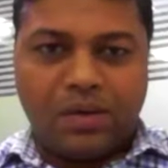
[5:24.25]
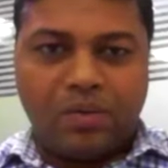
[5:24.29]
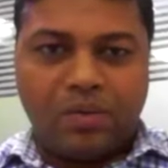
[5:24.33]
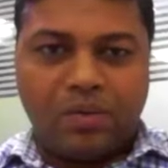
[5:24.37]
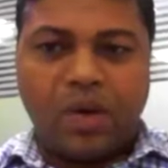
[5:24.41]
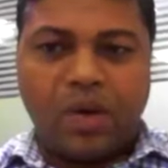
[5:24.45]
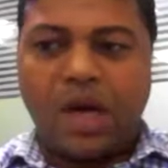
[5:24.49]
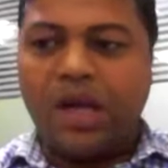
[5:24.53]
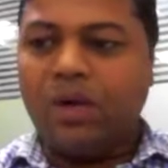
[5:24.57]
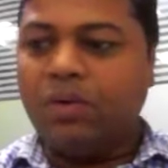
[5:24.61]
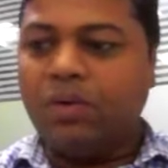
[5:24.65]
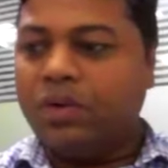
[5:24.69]

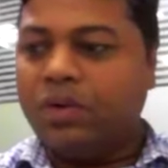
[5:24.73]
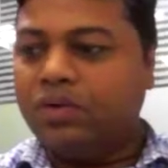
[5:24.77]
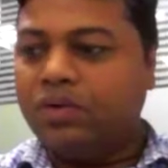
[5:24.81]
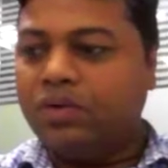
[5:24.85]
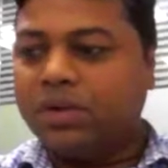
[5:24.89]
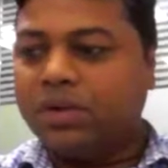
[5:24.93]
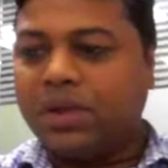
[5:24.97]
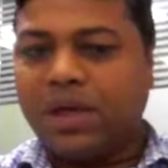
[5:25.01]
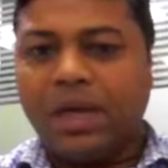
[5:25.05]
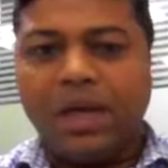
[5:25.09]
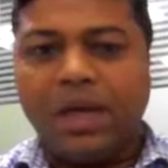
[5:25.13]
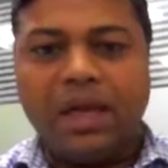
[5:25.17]
Why would
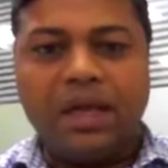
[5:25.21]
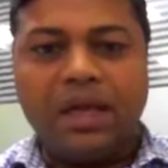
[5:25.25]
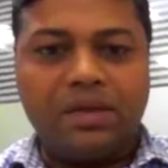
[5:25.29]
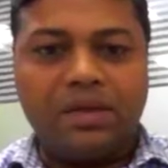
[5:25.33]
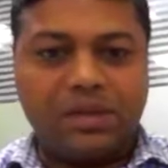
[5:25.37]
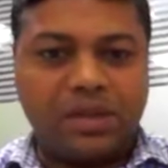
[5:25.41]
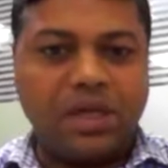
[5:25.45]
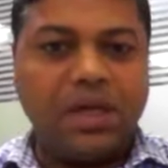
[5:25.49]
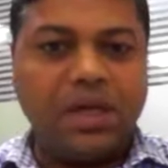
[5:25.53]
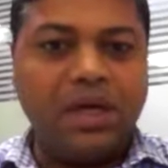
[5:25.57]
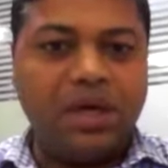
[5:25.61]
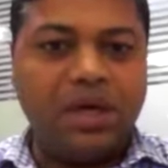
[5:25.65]
you
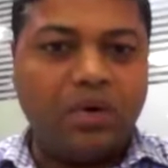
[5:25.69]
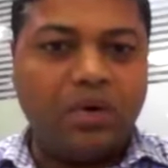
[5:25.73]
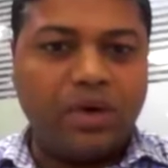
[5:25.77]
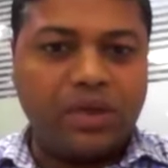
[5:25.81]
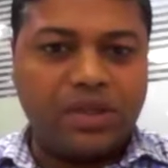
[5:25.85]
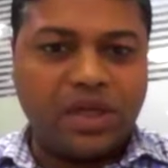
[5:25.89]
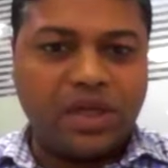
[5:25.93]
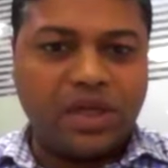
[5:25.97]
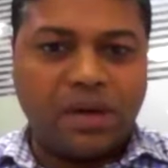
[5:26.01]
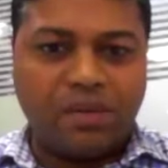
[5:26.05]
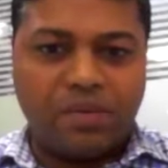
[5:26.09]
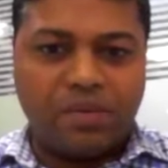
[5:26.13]
skill
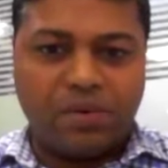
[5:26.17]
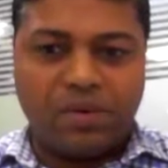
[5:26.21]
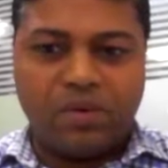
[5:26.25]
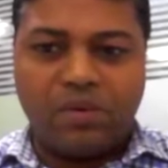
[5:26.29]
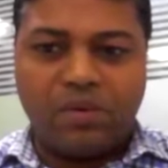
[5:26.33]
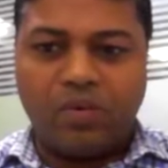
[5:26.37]
yourself?